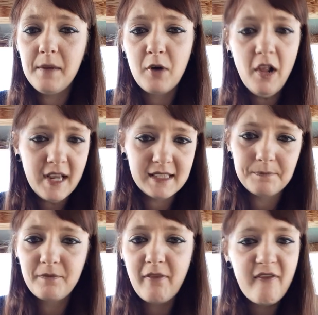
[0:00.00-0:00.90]
probably has
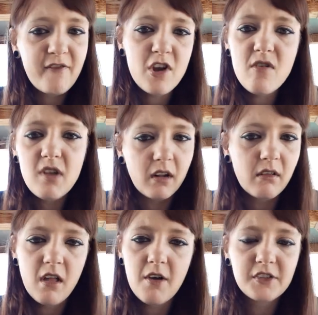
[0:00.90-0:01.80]
food and
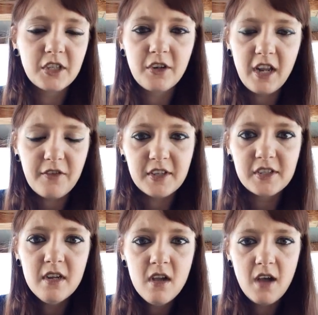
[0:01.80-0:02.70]
clothes underneath
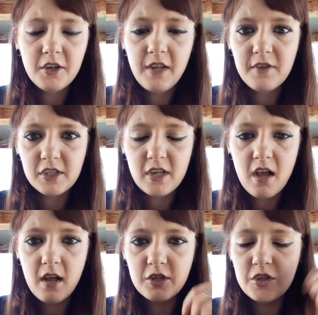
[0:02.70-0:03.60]
his
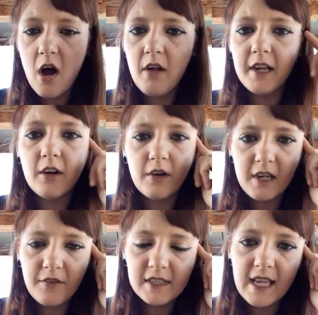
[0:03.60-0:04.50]
shawl here, or
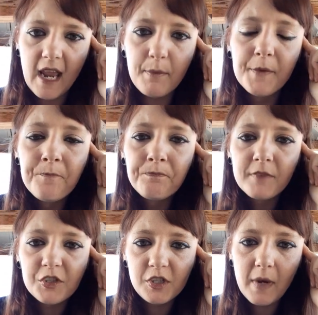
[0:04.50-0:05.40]
underneath his cape.
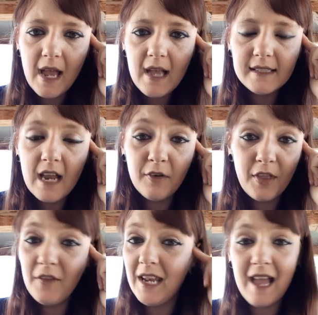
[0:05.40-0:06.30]
So he has
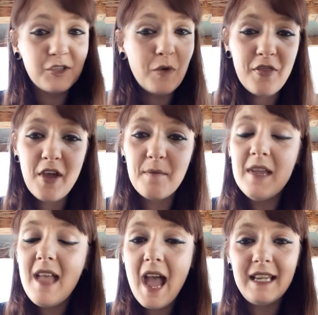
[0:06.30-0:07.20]
everything that he has with him,
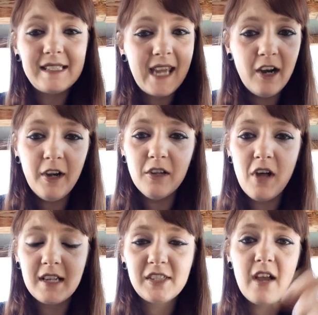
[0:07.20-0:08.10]
and he's carrying a
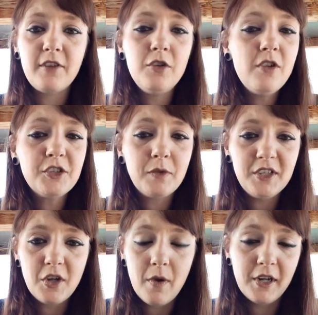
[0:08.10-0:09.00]
lot of stuff, and who knows what
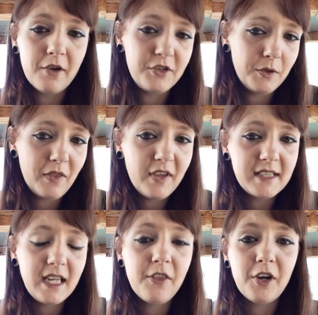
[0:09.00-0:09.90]
he's going to go do with
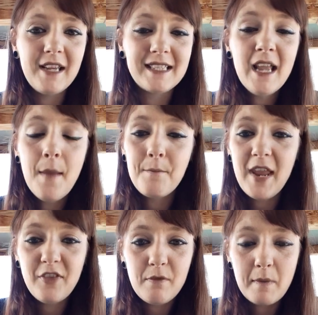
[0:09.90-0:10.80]
these. Either he's
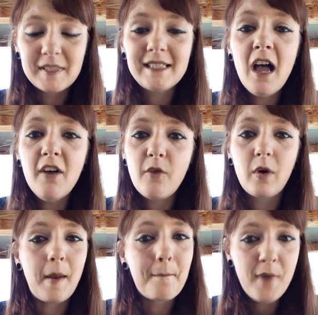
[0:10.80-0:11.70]
made them himself, or
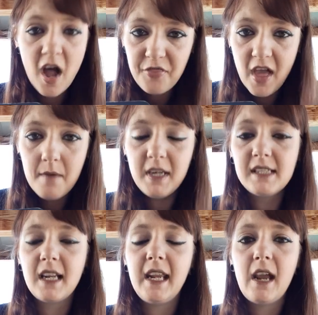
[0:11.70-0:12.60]
he bought them, and he's
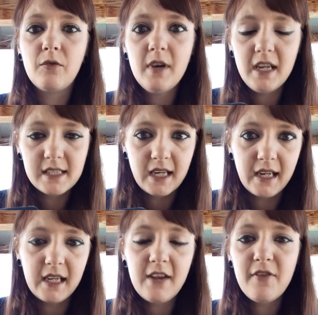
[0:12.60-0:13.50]
going to
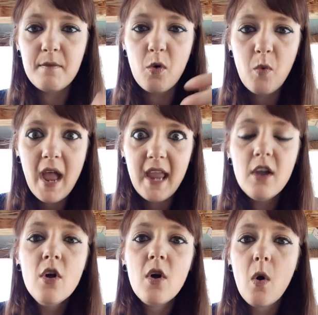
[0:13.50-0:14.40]
give them away,
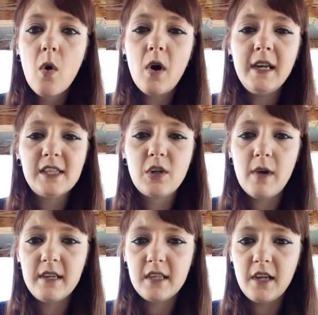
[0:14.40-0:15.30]
or he's
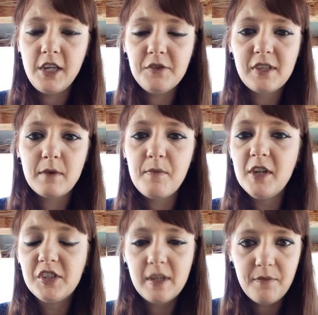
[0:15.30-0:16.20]
going to use them to
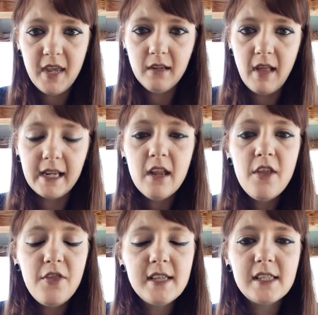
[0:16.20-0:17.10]
build something. Like,
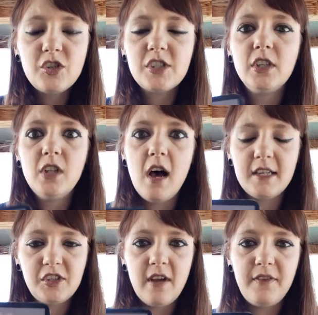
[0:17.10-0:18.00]
this is just a lot of
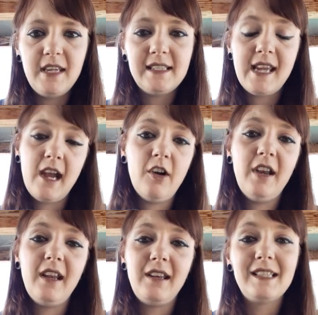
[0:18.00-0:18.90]
stuff that he's
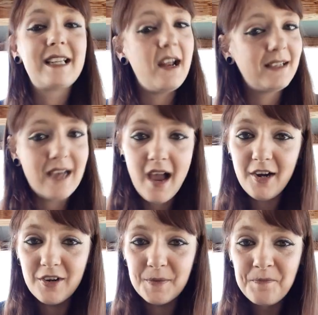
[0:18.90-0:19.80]
carrying, and he's kind of
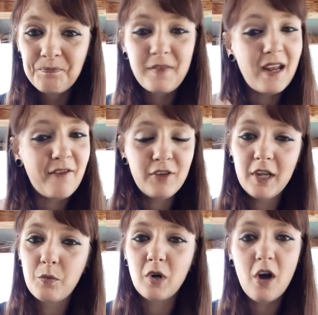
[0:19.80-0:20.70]
tired. And I feel
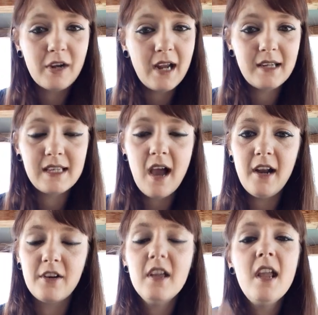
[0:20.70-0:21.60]
like we're all kind of
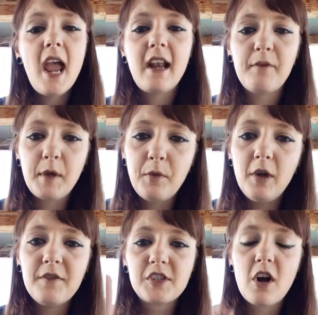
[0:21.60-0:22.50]
tired. And I've been
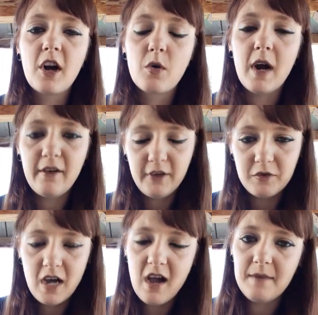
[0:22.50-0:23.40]
pulling this card quite a few
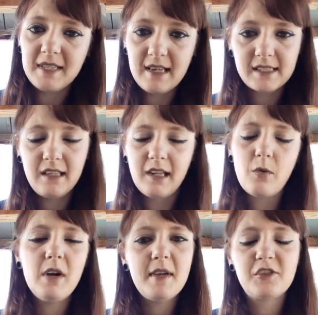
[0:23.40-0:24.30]
times, asking, like,
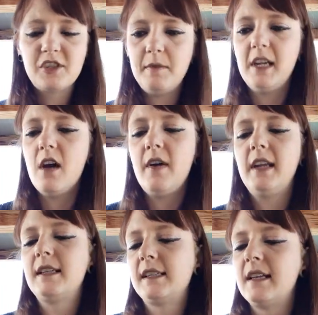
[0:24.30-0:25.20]
where am I supposed to be going?
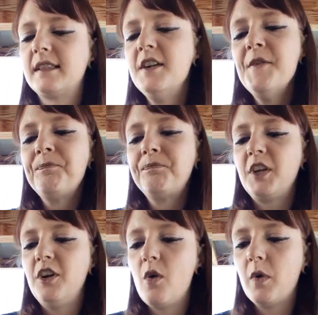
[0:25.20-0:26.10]
And it says,
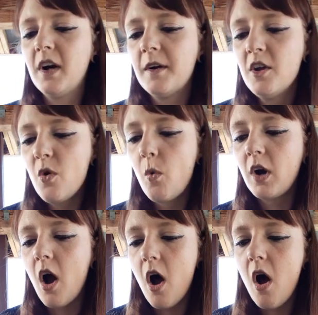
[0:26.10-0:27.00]

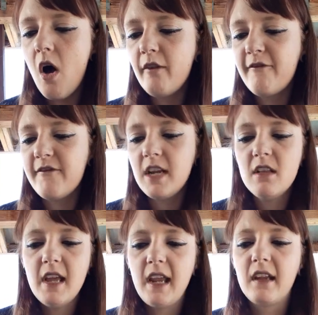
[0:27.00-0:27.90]
we're all
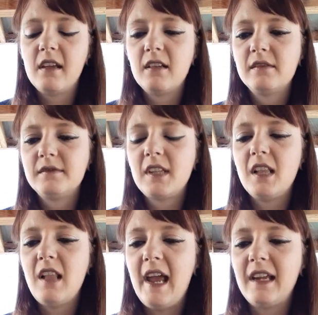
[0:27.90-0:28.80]
feeling
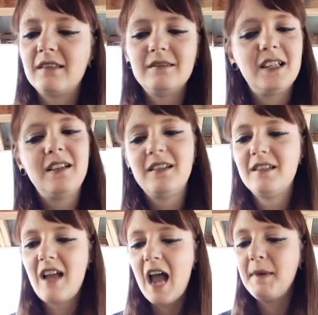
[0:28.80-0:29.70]
like,
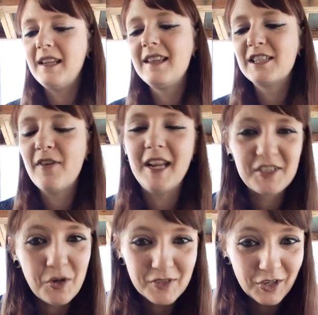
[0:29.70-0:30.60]
I mean, it's funny.
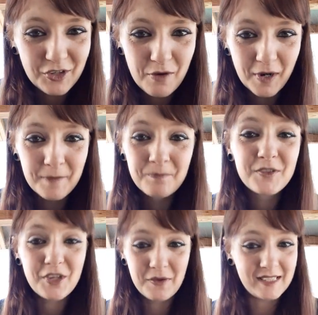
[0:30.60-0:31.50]
So it's October.
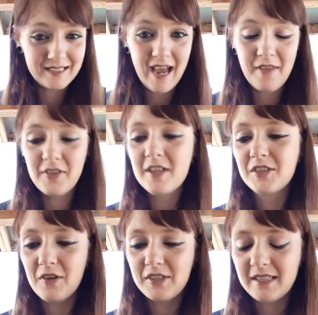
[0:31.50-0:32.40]
So it's the 10th.
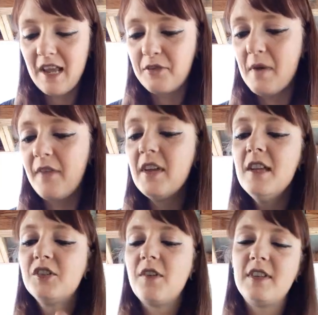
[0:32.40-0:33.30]
So it's the 10th month.
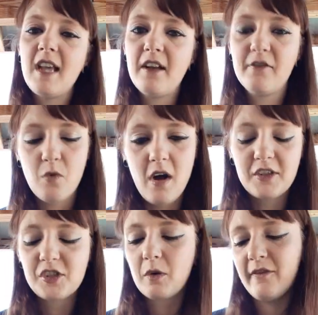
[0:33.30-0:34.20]
So the 10 of
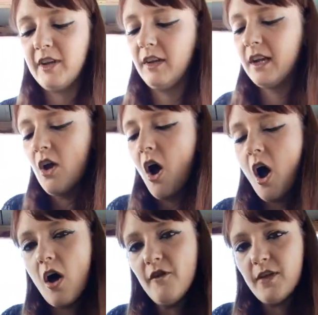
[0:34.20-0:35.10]
Wands. So we're feeling
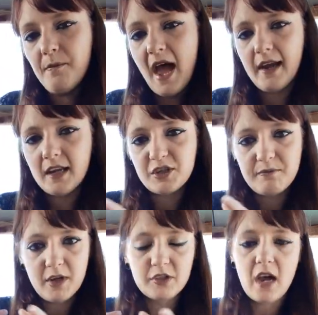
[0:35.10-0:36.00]
all of the baggage
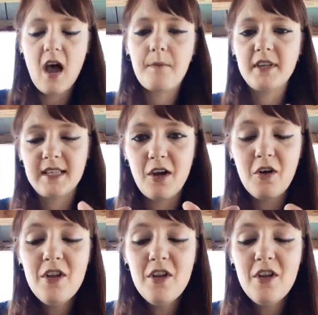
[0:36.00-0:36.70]
built up until